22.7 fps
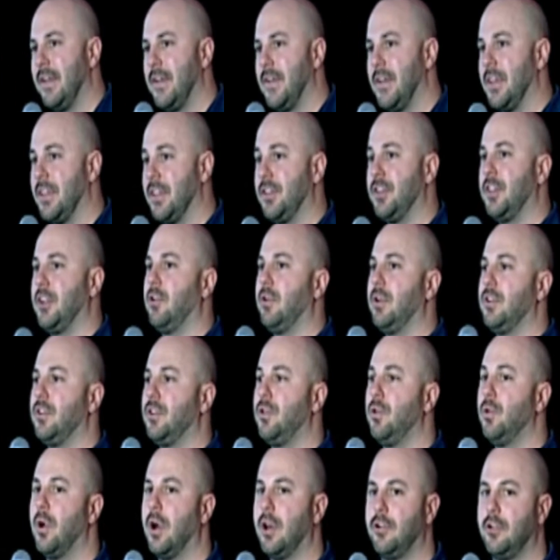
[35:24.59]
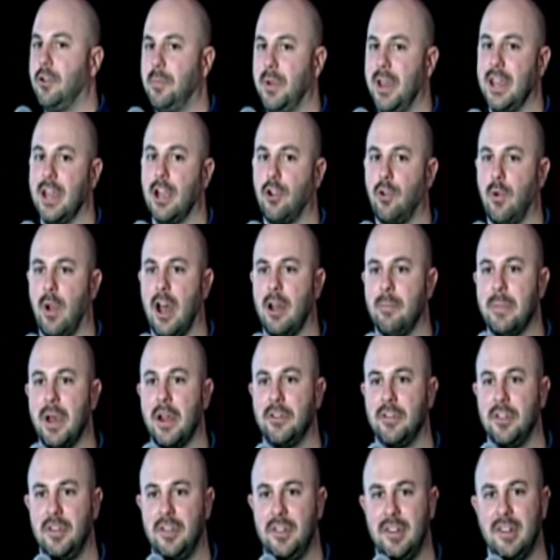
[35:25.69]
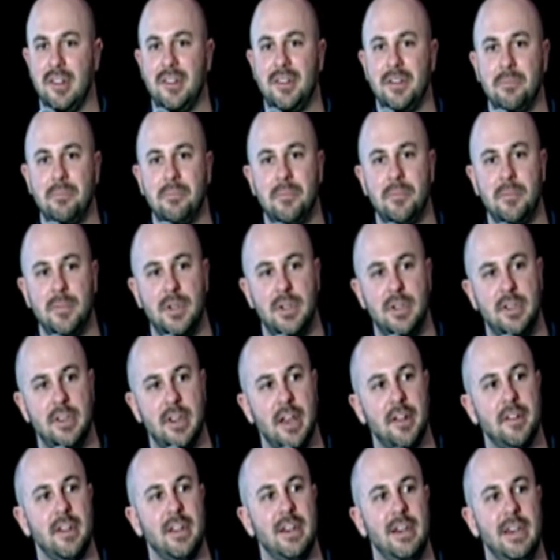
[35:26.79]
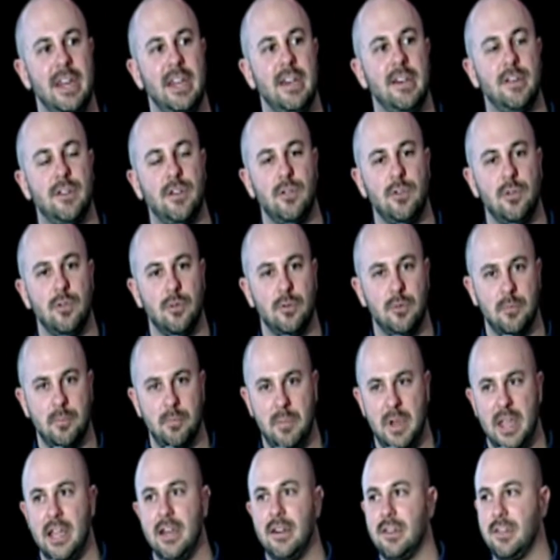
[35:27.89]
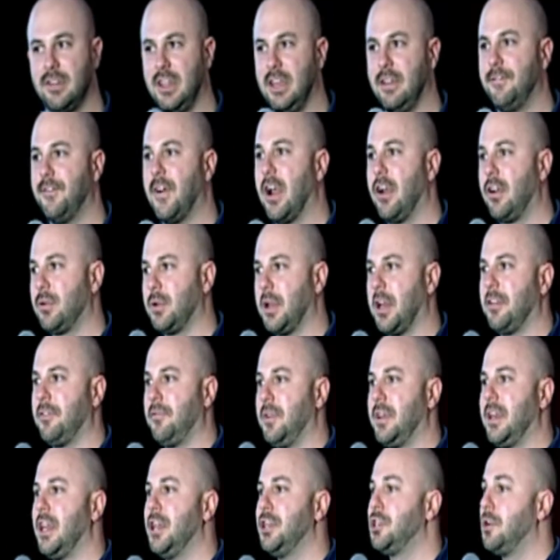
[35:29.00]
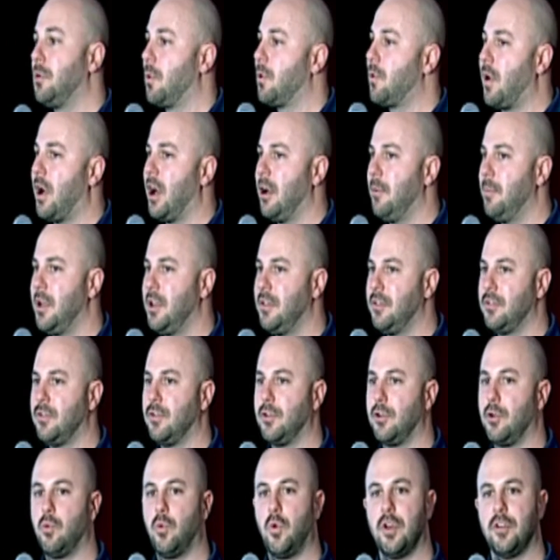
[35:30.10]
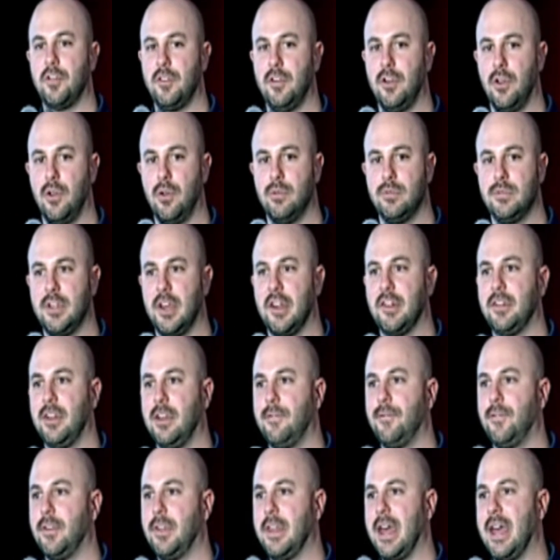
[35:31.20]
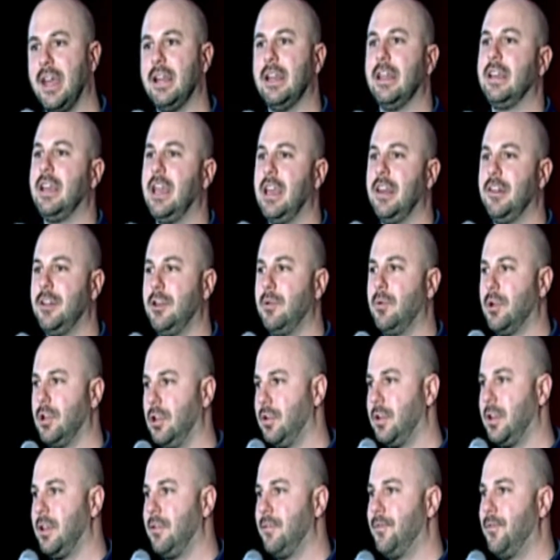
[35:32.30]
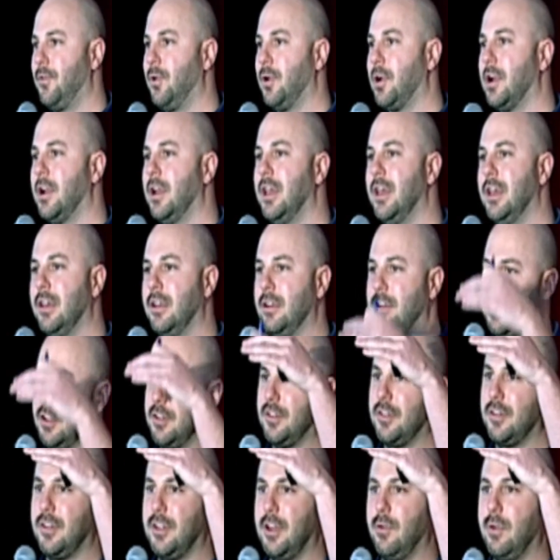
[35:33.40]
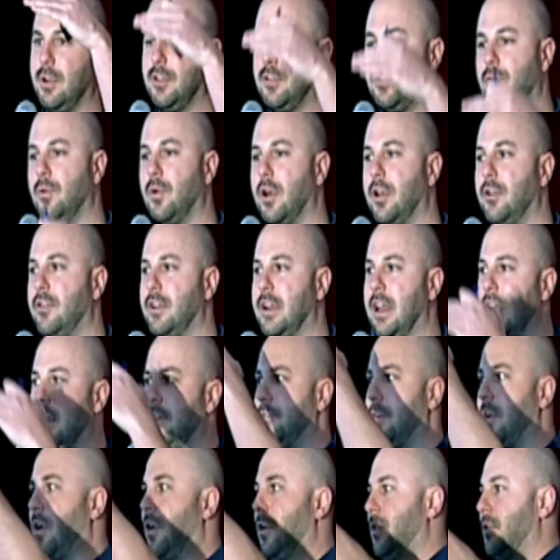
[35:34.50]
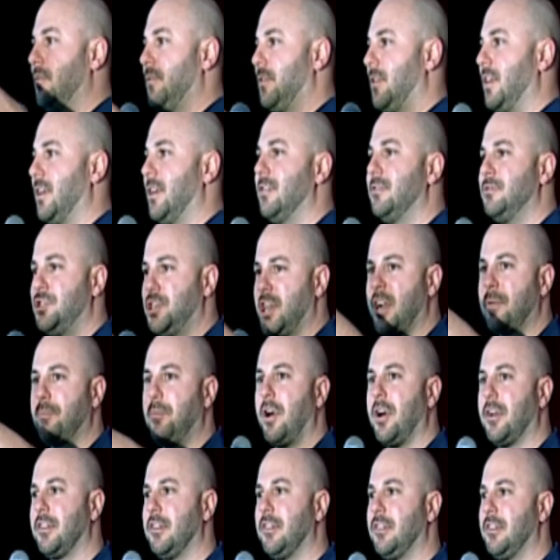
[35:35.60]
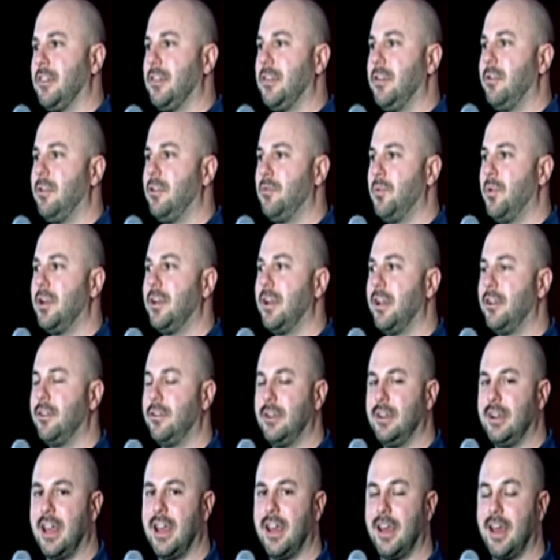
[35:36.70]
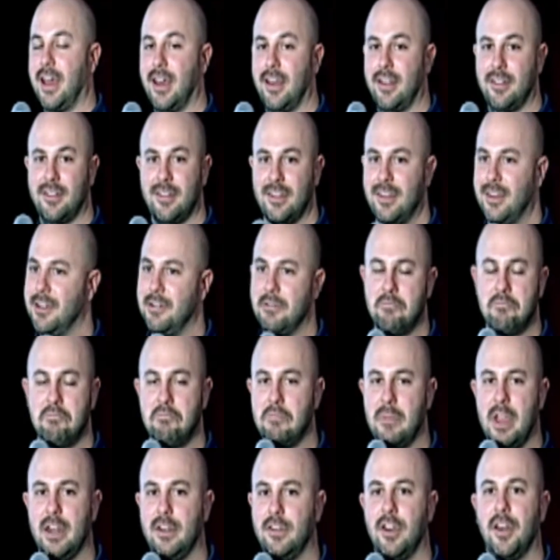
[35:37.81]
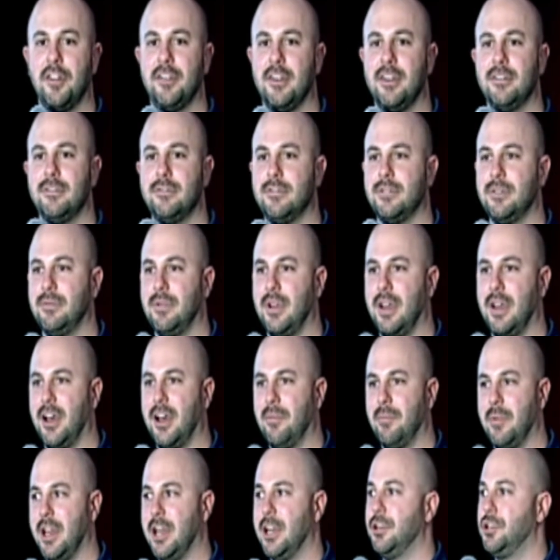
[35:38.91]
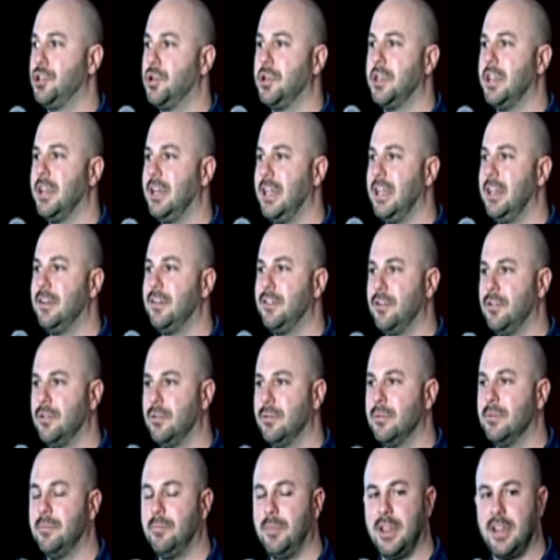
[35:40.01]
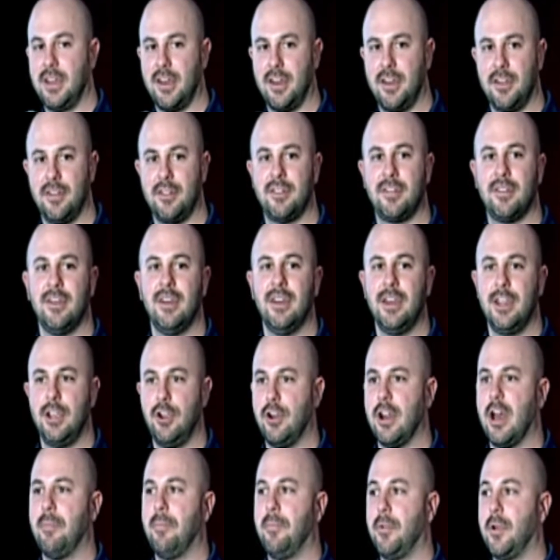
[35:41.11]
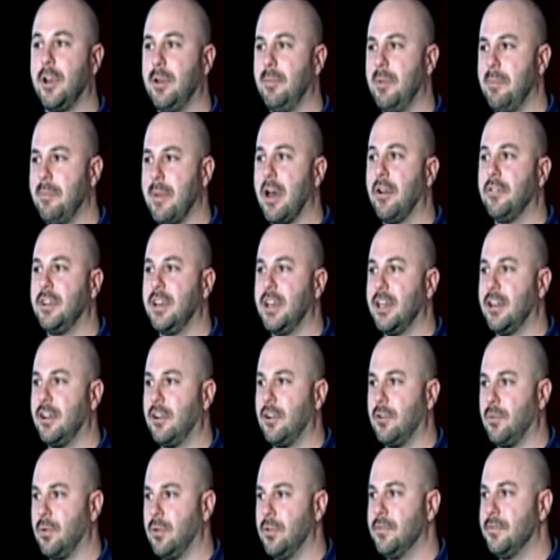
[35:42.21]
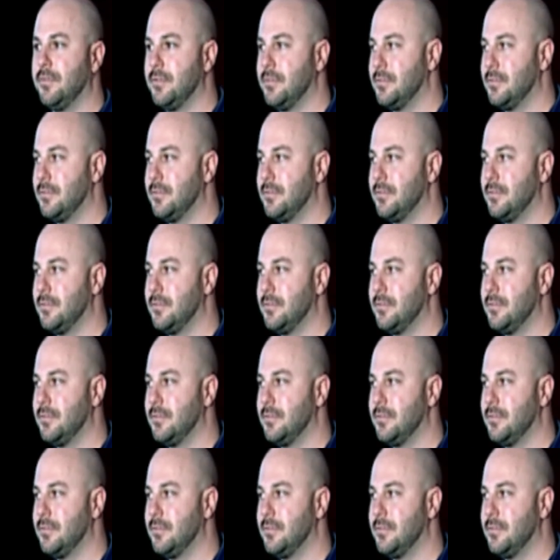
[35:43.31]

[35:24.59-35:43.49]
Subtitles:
The Series 200, being a ground-mounted system, doesn't need to meet the fire classification requirements, so there was no testing for that. And in case you were looking for, does Series 200 have all of the checkboxes that Series 100 has, it doesn't, and it shouldn't need to, because you're not going to be mounting it on a roof.